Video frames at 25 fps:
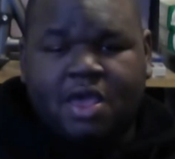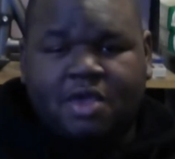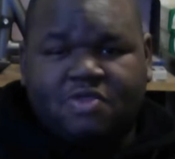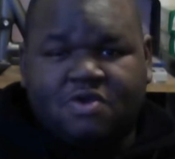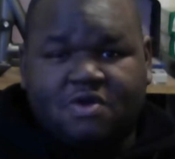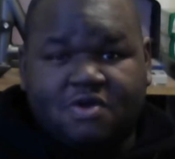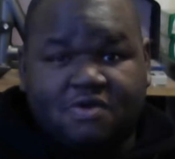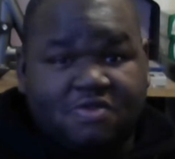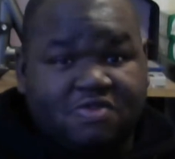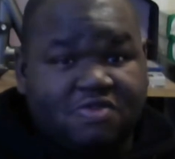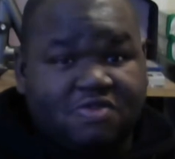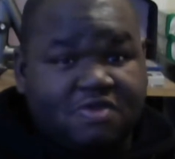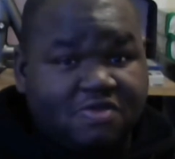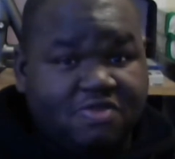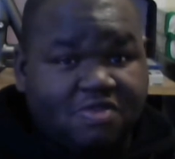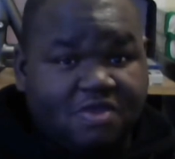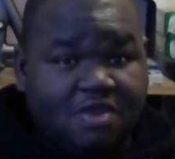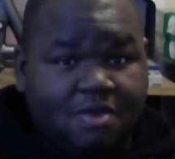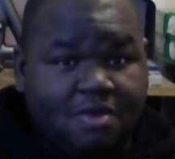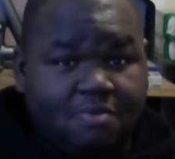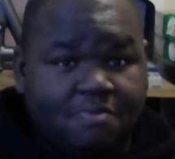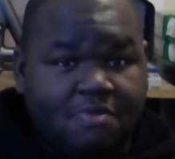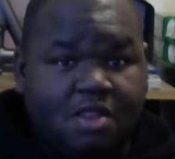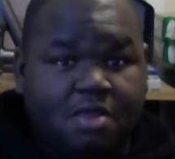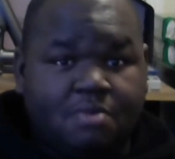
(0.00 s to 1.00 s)
They're
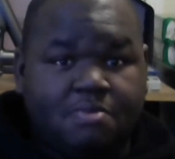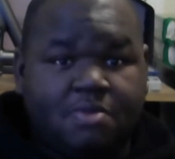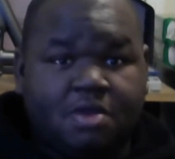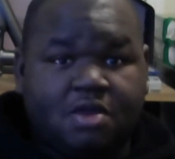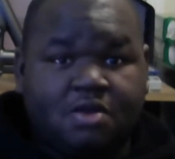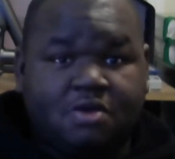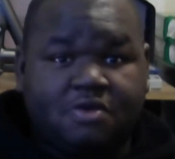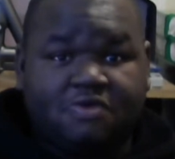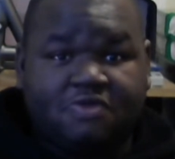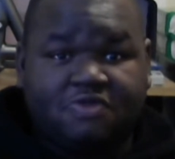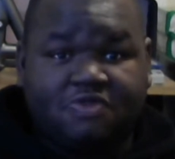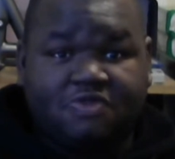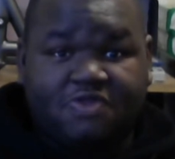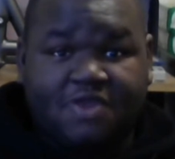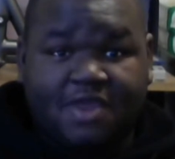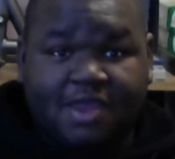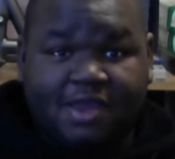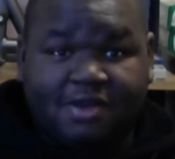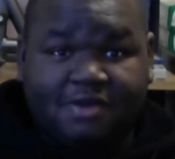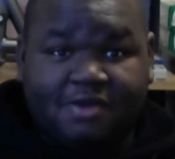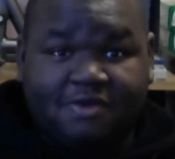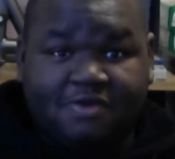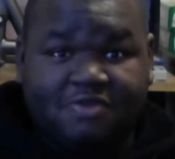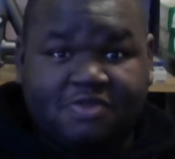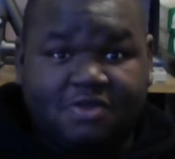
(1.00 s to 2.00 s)
16 millimeters
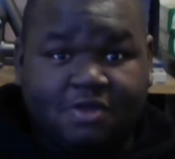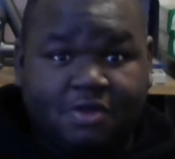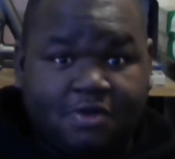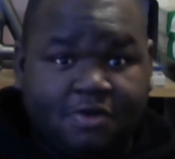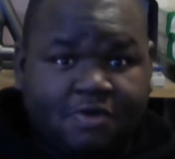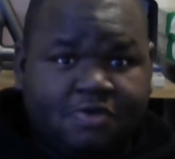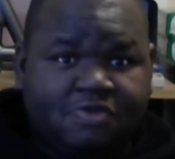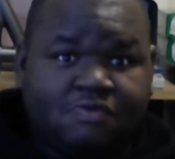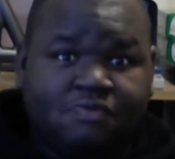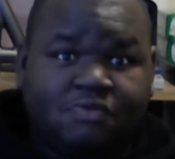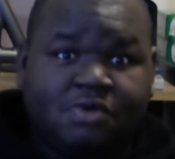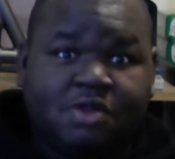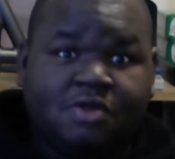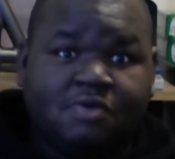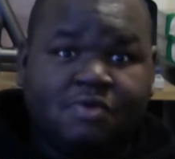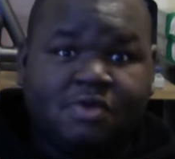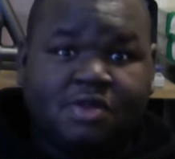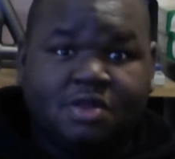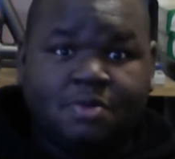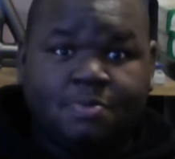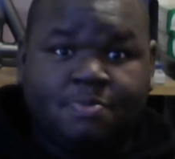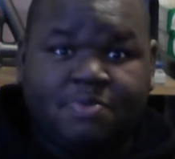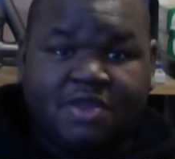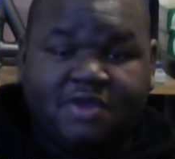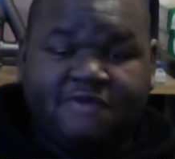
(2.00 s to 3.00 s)
thickness. It looks really,
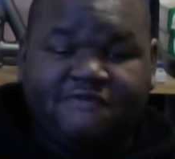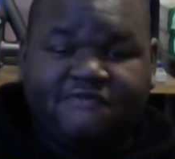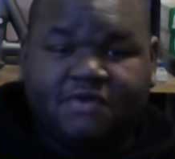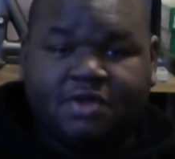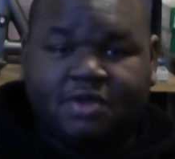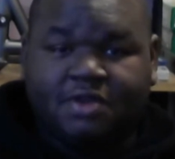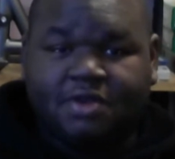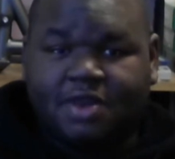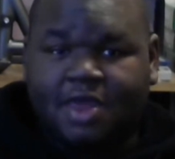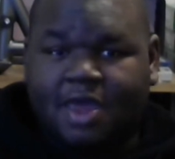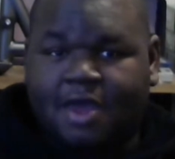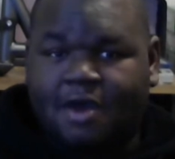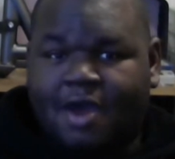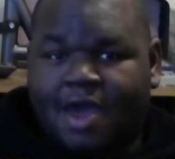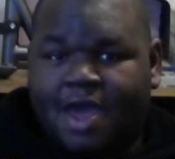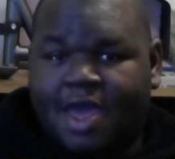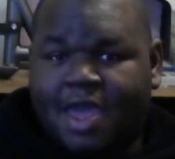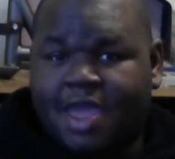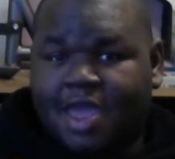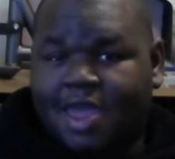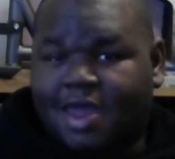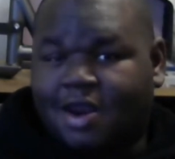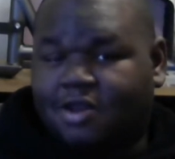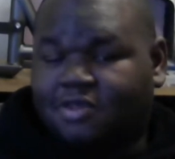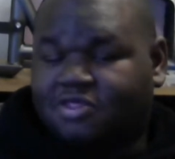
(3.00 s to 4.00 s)
really beefy. Now, I
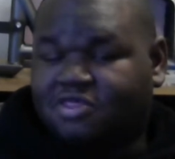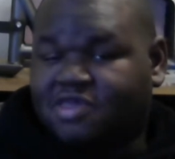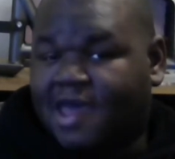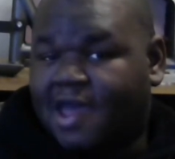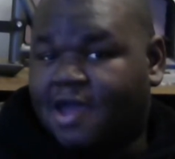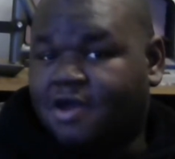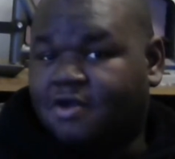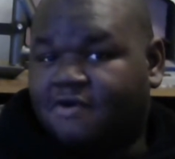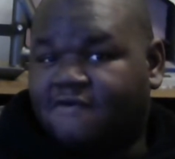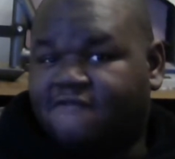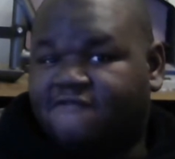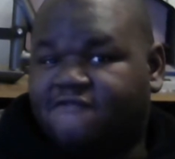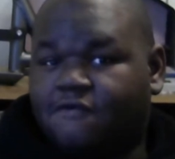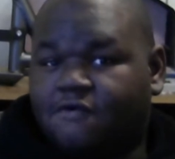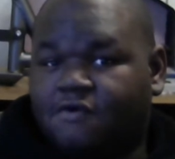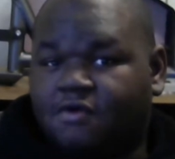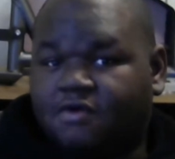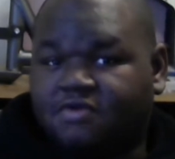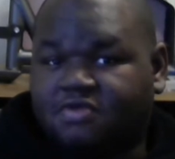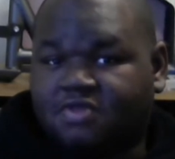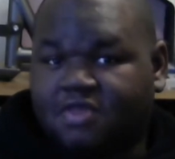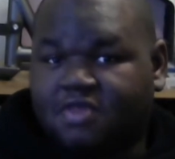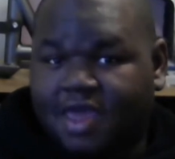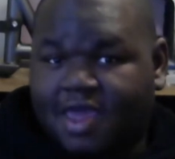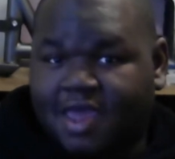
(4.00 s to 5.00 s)
had a Tidal
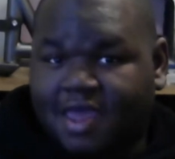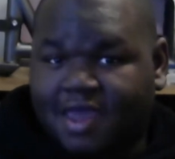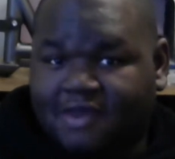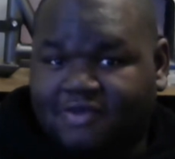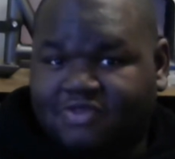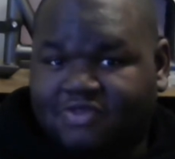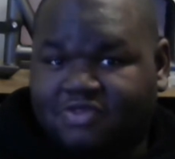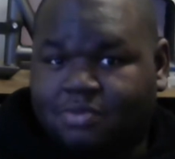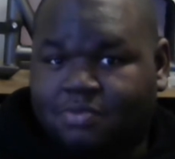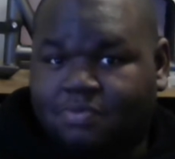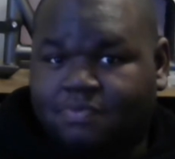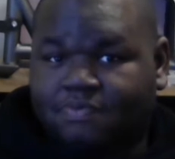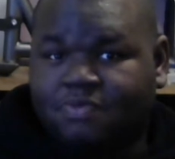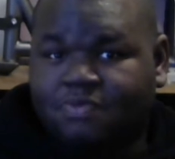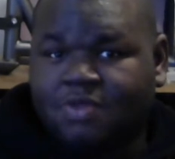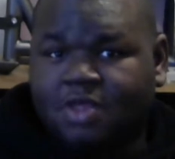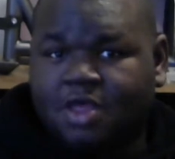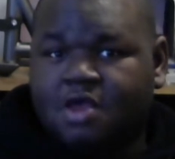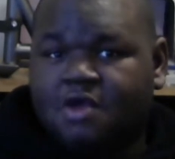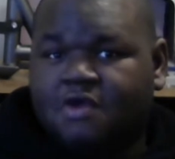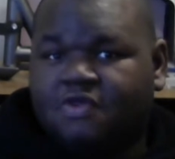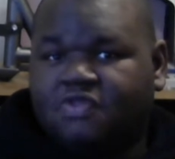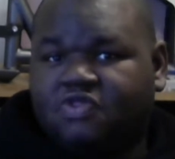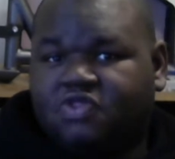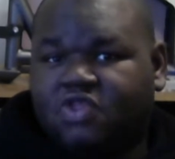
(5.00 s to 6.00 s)
Force that has some
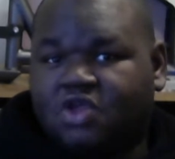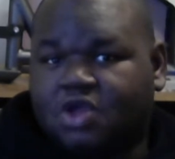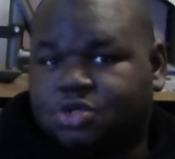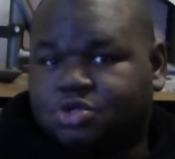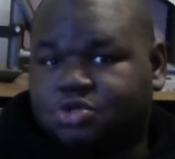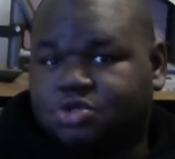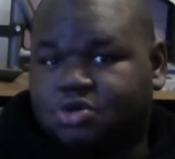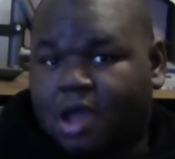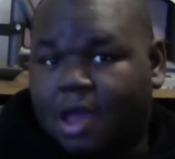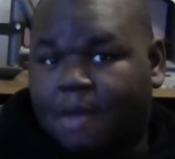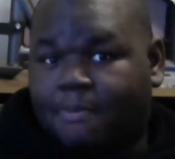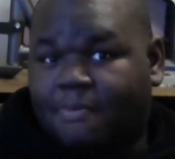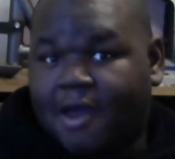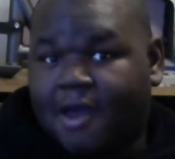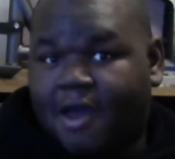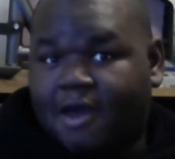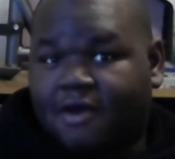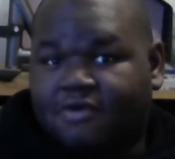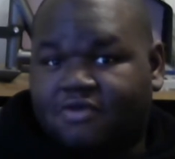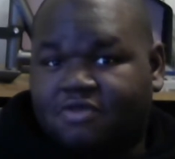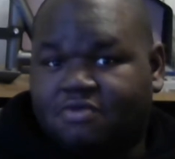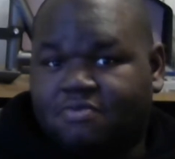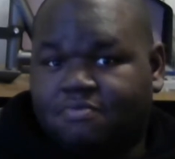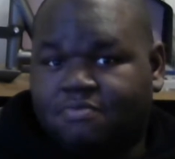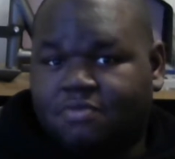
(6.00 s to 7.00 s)
thick
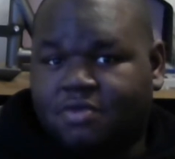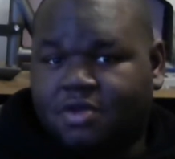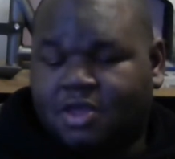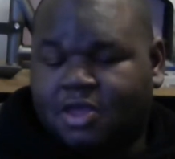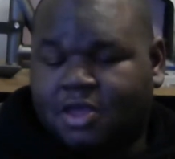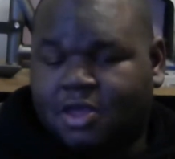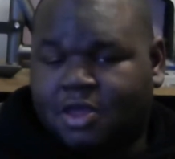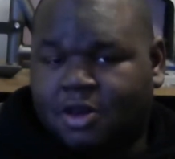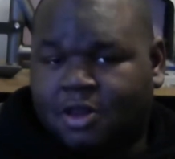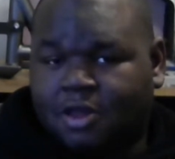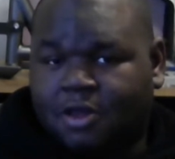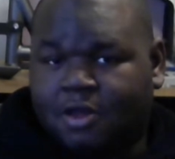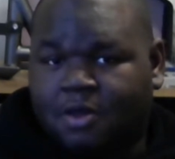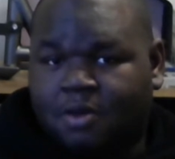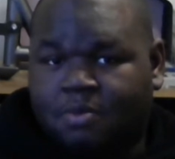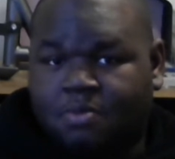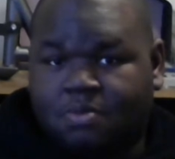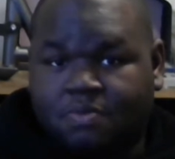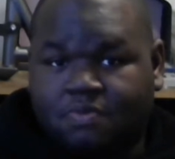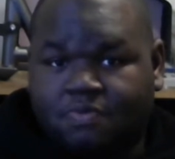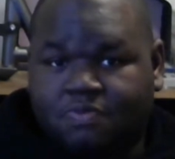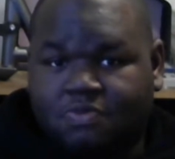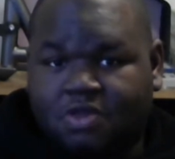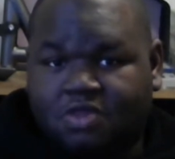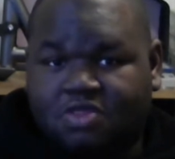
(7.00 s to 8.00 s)
dropouts, and
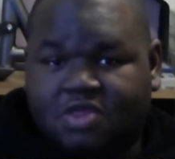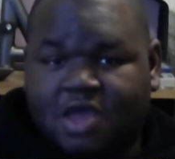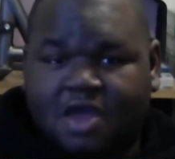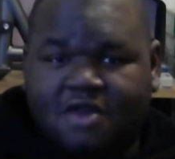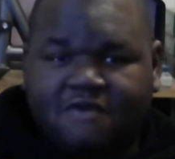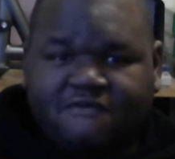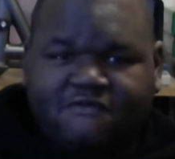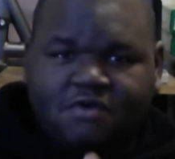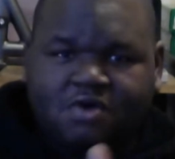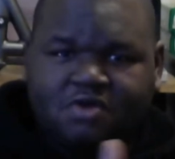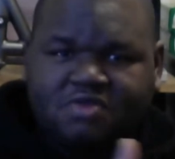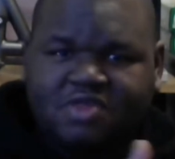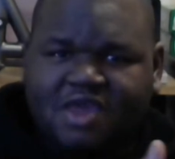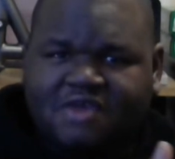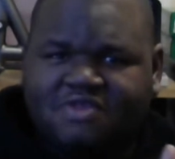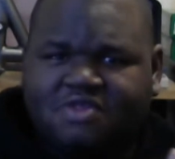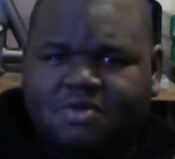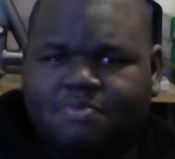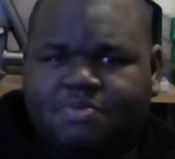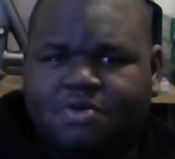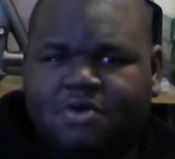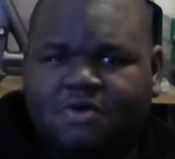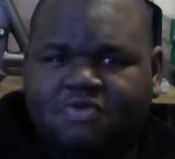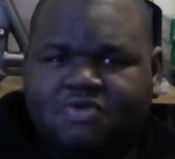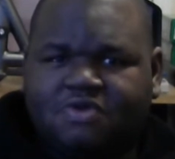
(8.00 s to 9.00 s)
the Tidal Force has a
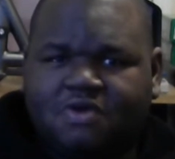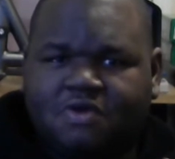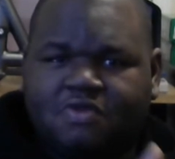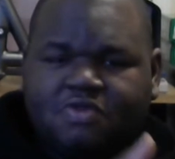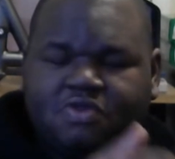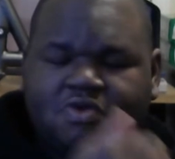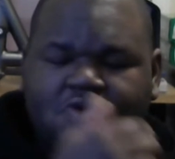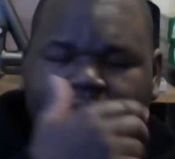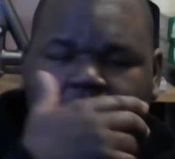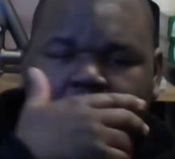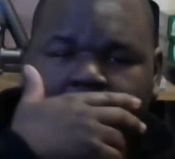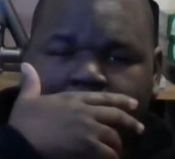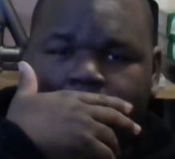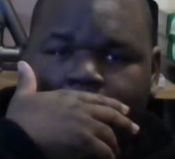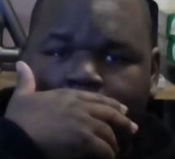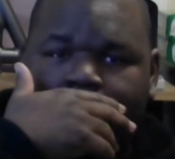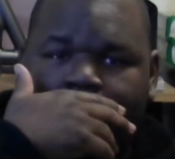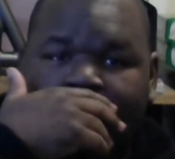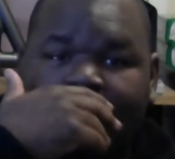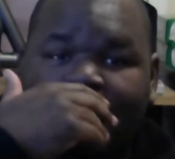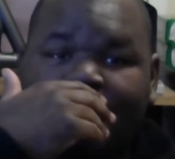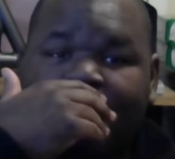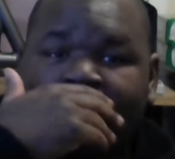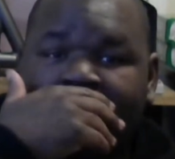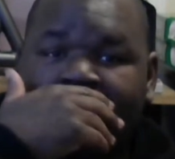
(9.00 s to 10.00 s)
built-in torque
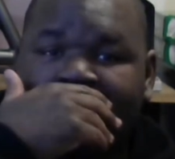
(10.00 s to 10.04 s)
arm,